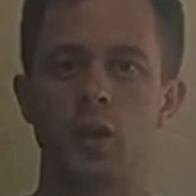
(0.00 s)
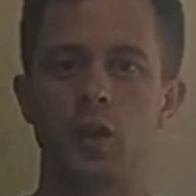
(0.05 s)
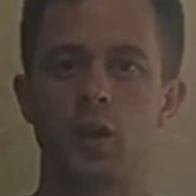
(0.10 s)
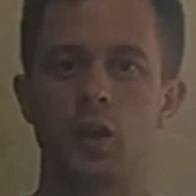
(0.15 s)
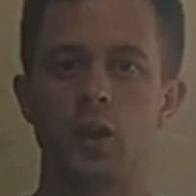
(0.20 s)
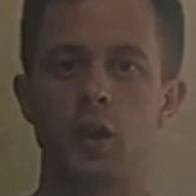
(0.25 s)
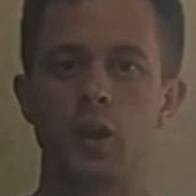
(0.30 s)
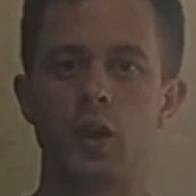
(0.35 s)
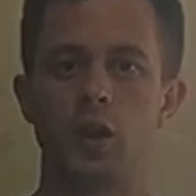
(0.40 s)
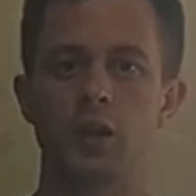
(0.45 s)

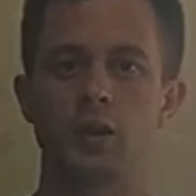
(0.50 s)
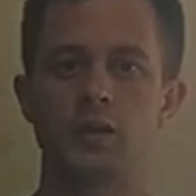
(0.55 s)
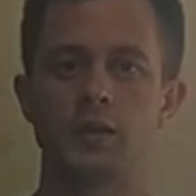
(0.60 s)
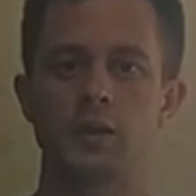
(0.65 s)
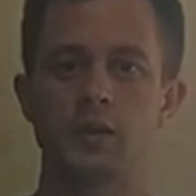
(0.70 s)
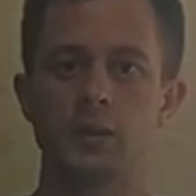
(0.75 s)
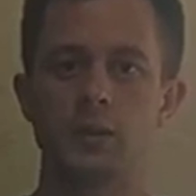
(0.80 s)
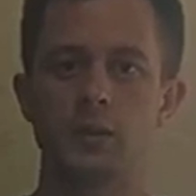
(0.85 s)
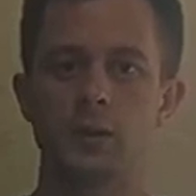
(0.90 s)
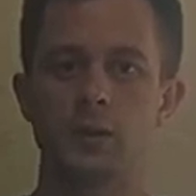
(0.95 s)
And
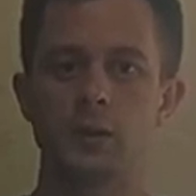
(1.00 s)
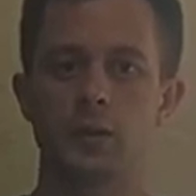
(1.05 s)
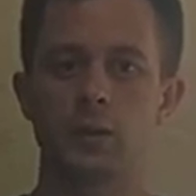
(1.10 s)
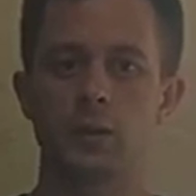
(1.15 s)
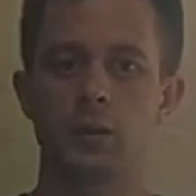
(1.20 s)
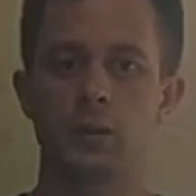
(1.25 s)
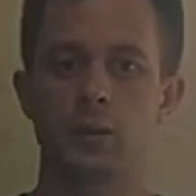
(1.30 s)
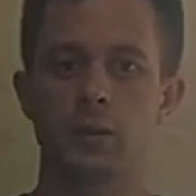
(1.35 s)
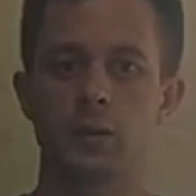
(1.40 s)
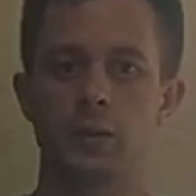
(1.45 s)

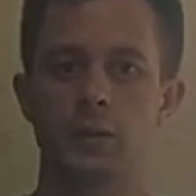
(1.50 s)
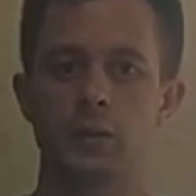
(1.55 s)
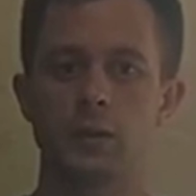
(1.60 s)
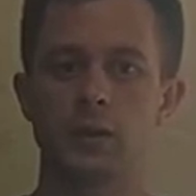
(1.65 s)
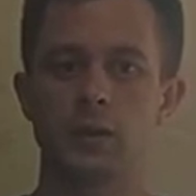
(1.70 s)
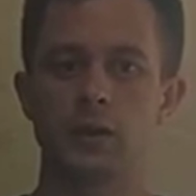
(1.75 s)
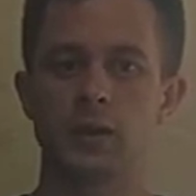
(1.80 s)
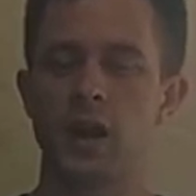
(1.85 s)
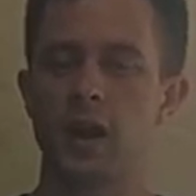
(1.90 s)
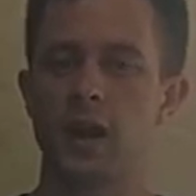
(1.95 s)

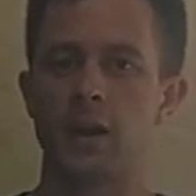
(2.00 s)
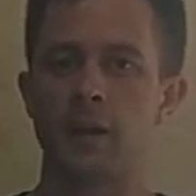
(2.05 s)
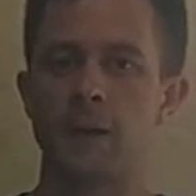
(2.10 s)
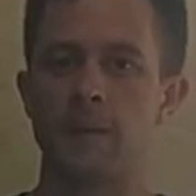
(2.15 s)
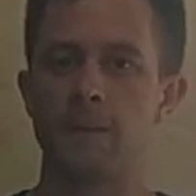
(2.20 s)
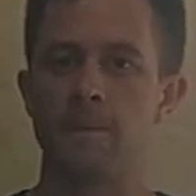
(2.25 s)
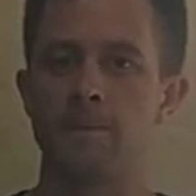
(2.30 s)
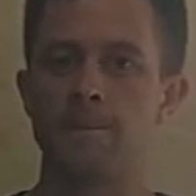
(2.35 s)
yeah,